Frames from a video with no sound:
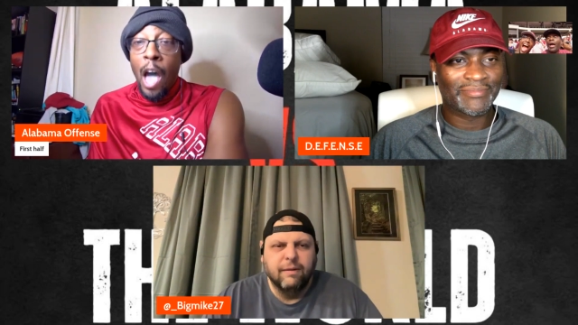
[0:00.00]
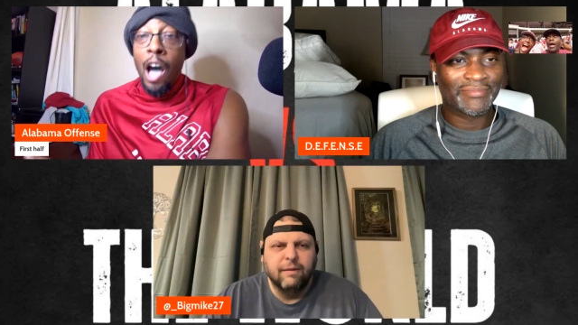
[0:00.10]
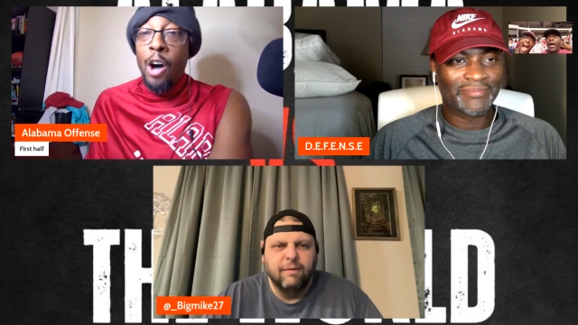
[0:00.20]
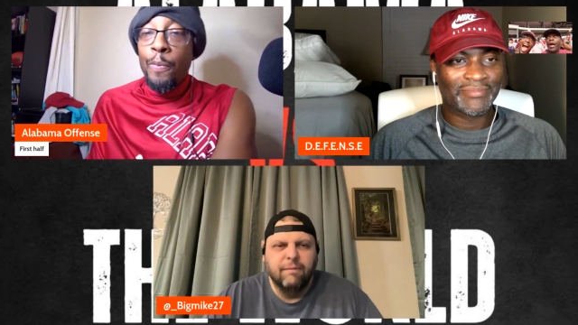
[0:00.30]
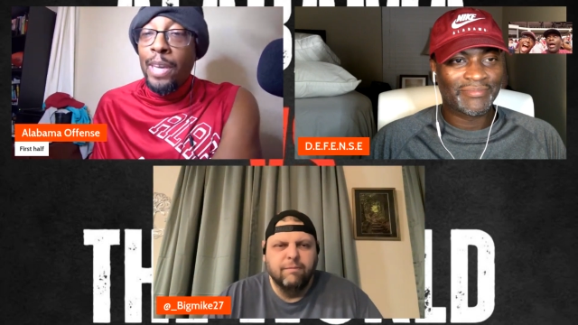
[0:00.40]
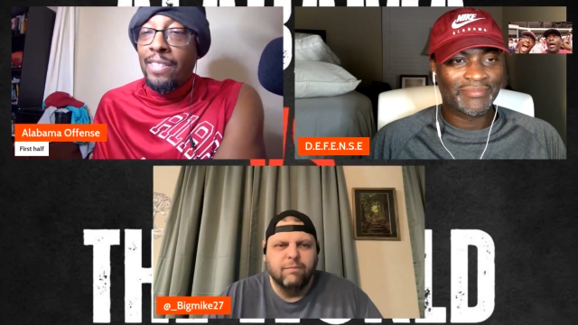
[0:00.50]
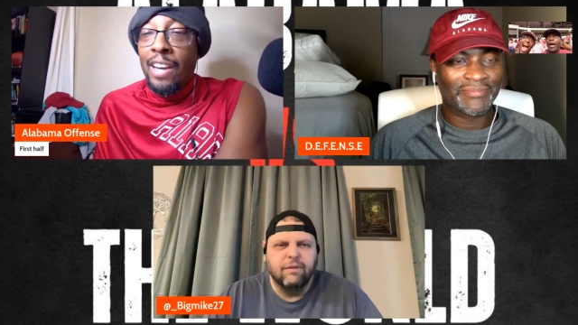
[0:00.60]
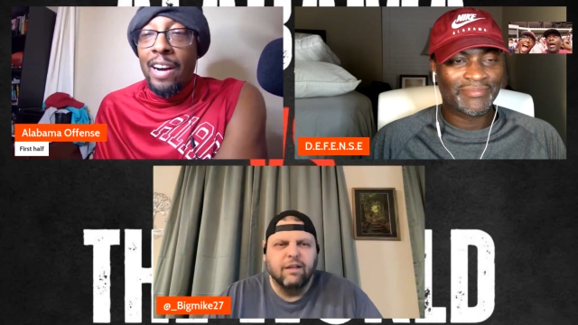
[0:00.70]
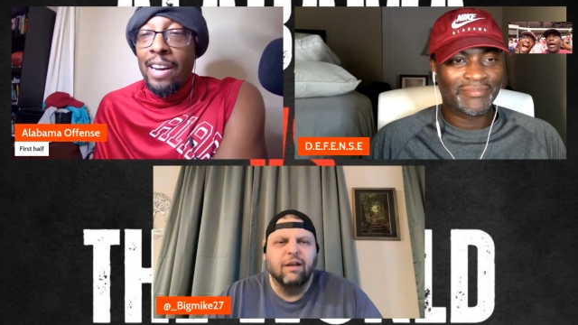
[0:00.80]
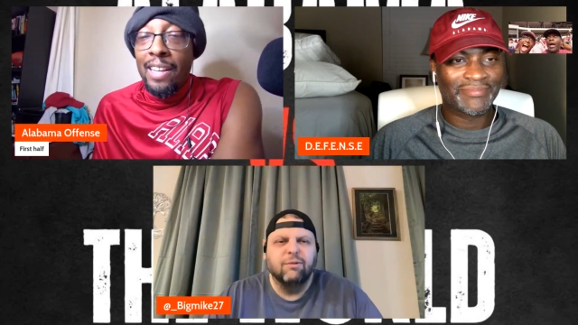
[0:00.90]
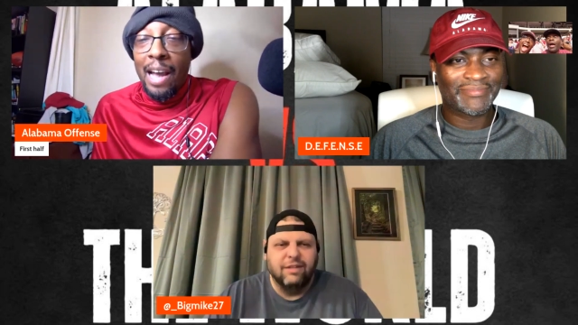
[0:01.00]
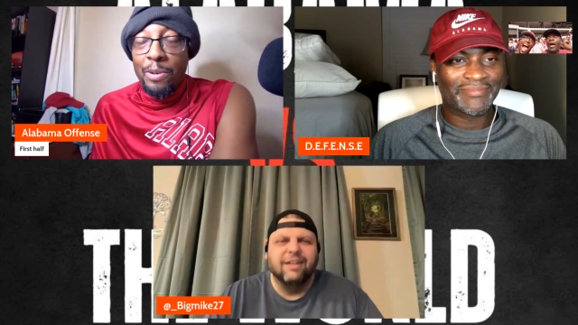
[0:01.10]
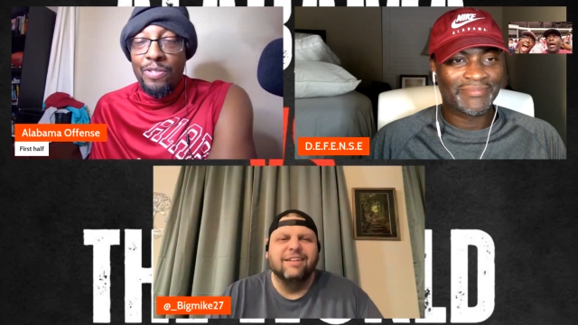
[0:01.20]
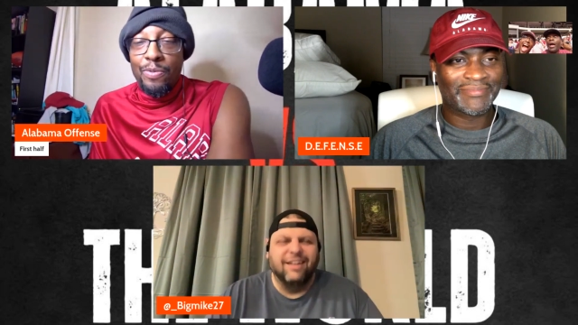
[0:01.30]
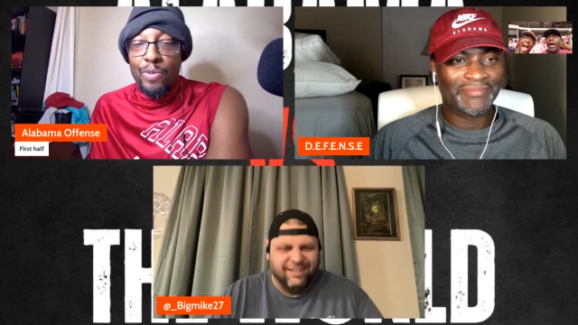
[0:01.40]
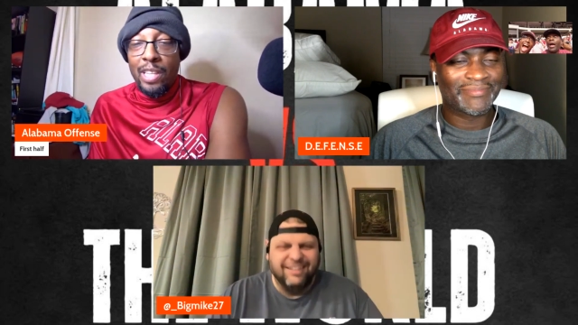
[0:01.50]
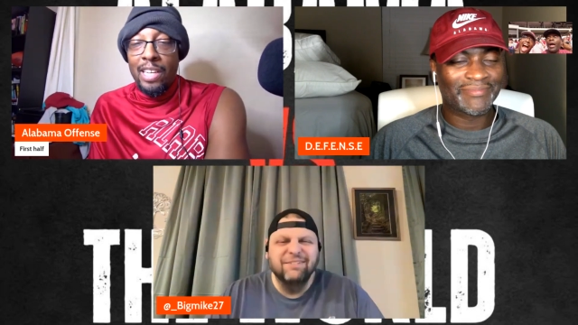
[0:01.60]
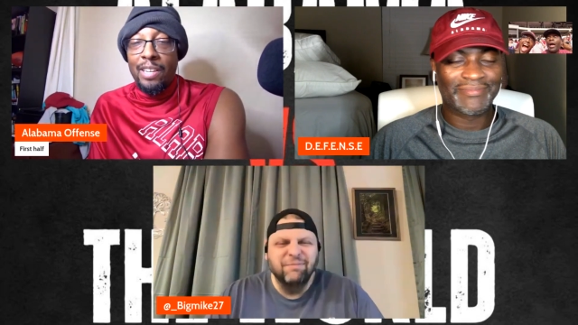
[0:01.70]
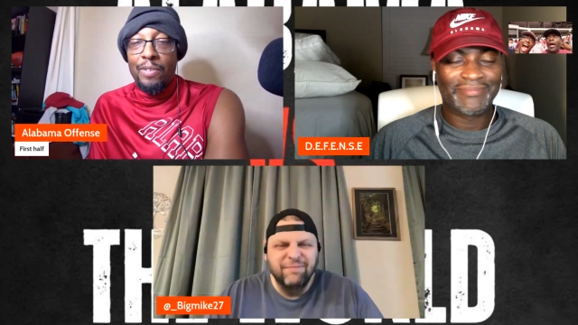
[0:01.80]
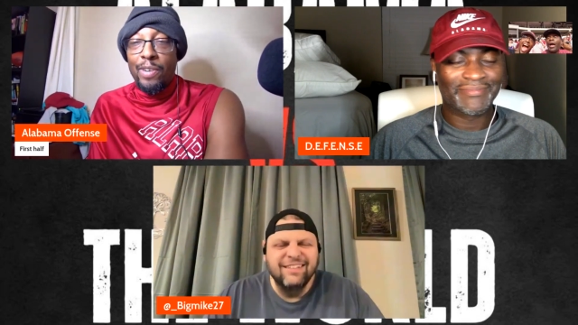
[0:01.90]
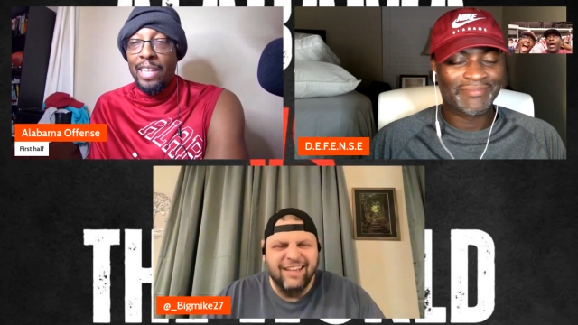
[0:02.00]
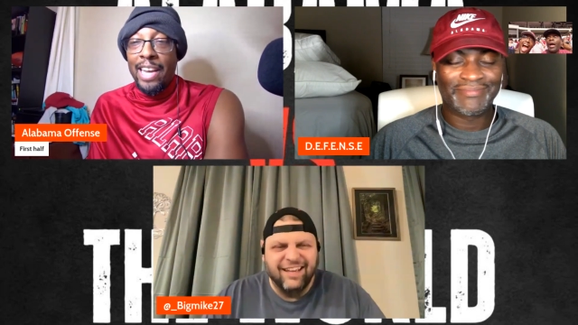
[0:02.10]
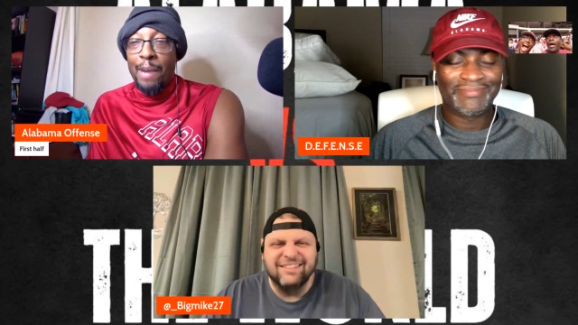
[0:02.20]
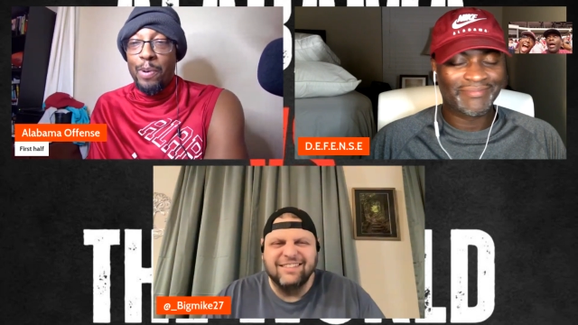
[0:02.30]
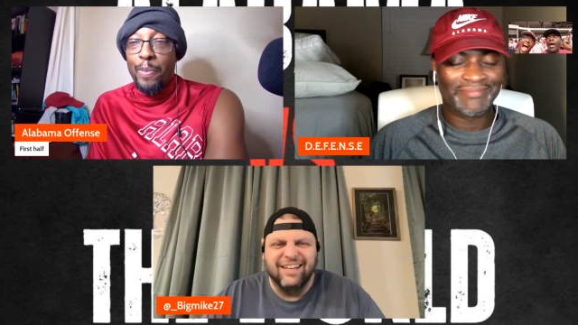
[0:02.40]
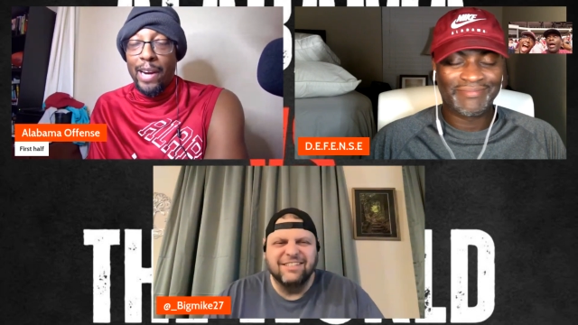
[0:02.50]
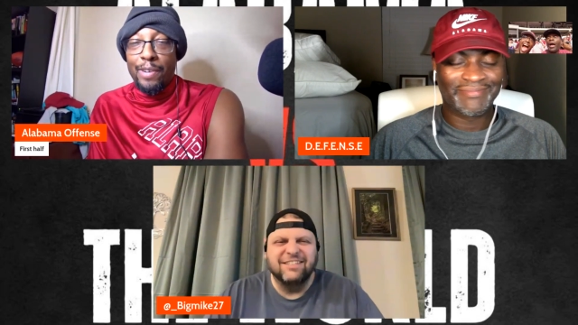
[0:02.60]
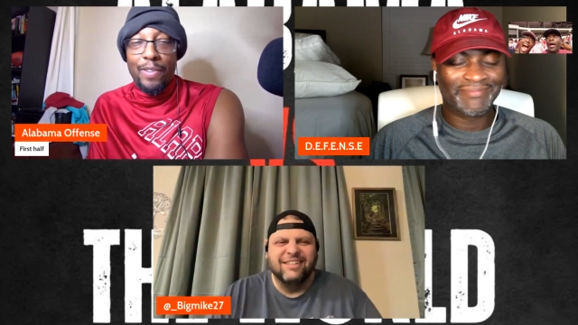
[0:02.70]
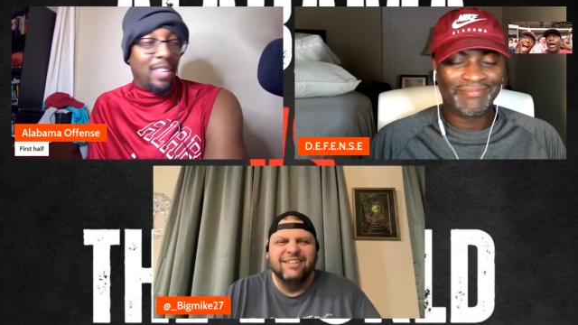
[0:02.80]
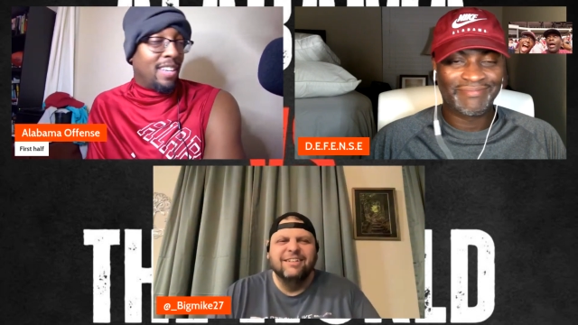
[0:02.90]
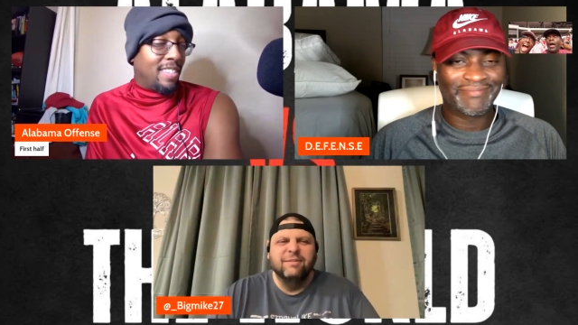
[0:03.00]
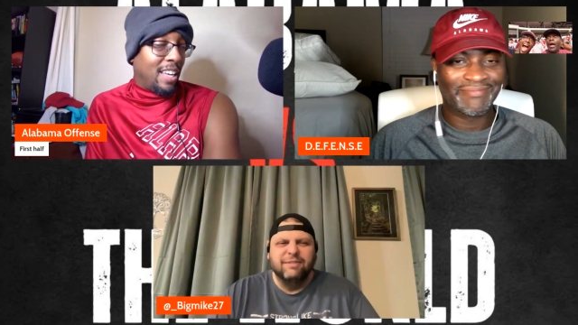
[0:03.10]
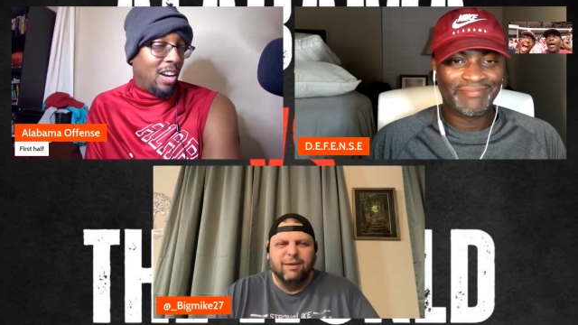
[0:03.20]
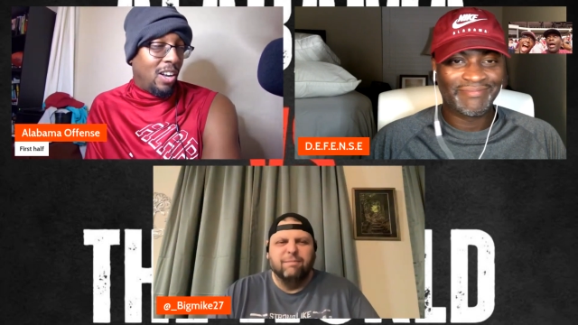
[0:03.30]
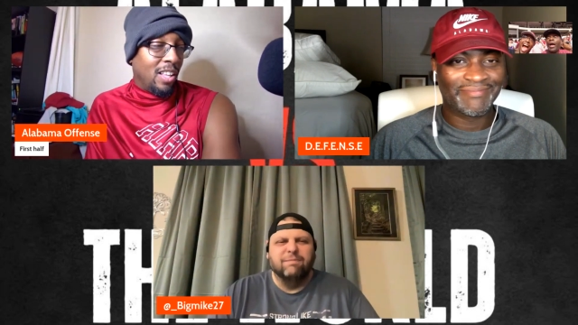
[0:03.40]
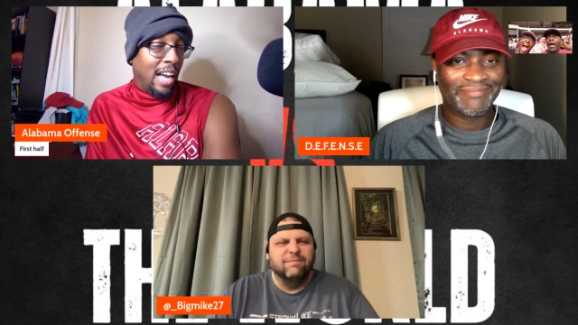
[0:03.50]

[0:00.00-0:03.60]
Speaker 1: Oh, me. Sorry, I was yes. really, really yes. not prepared yes. for this at all.